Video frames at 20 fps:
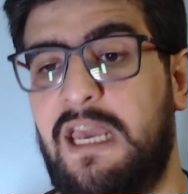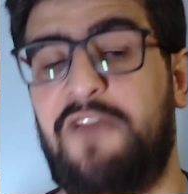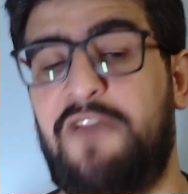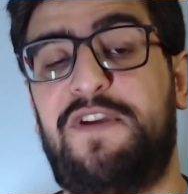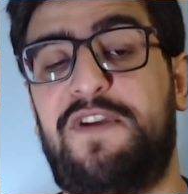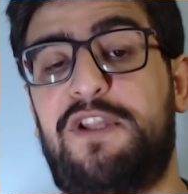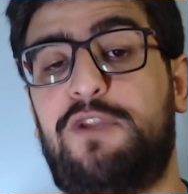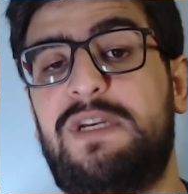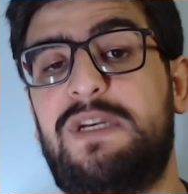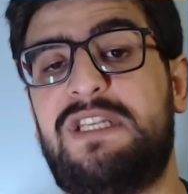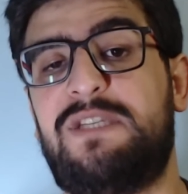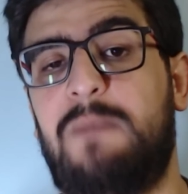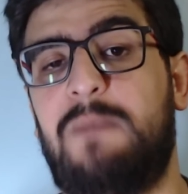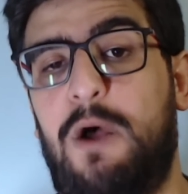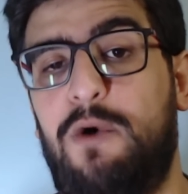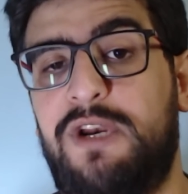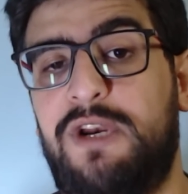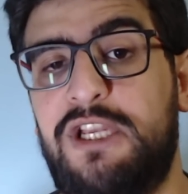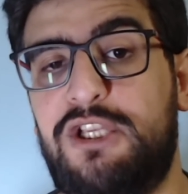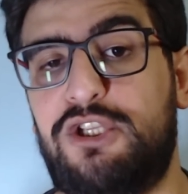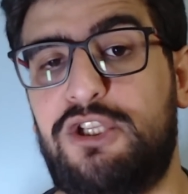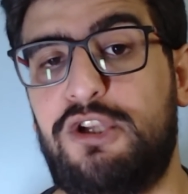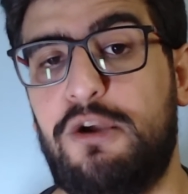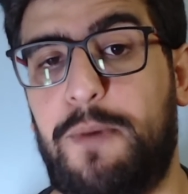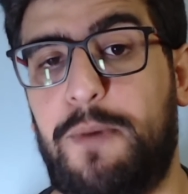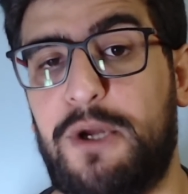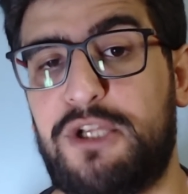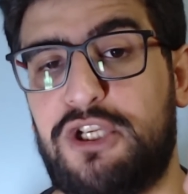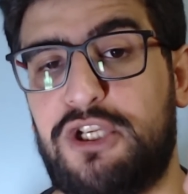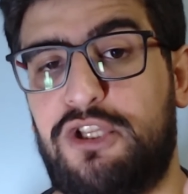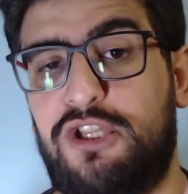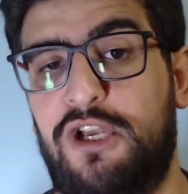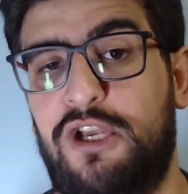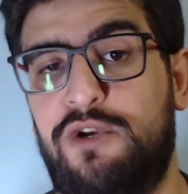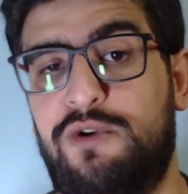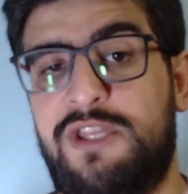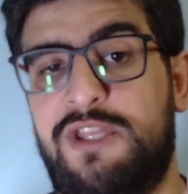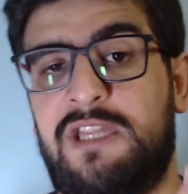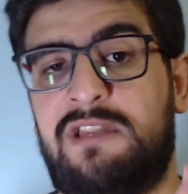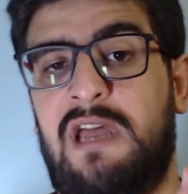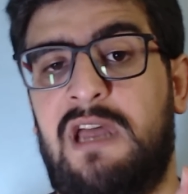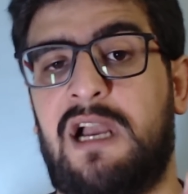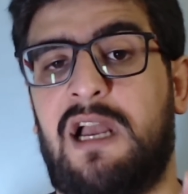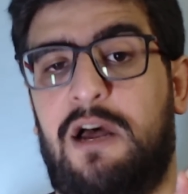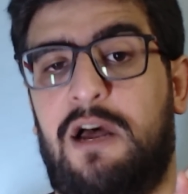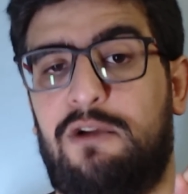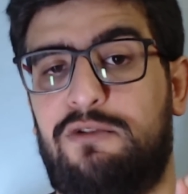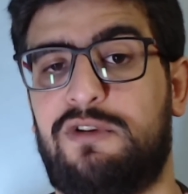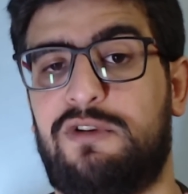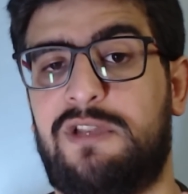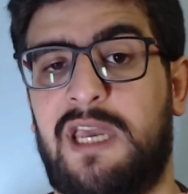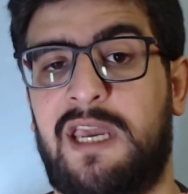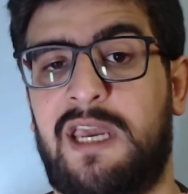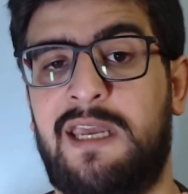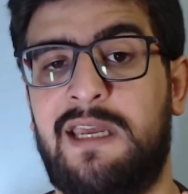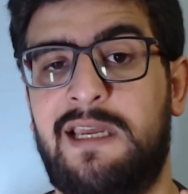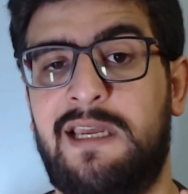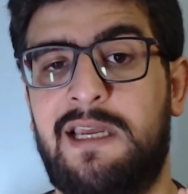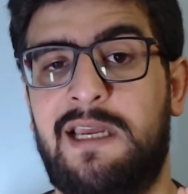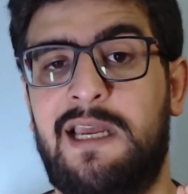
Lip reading: If it was Mauricio Pochettino in the dugout today,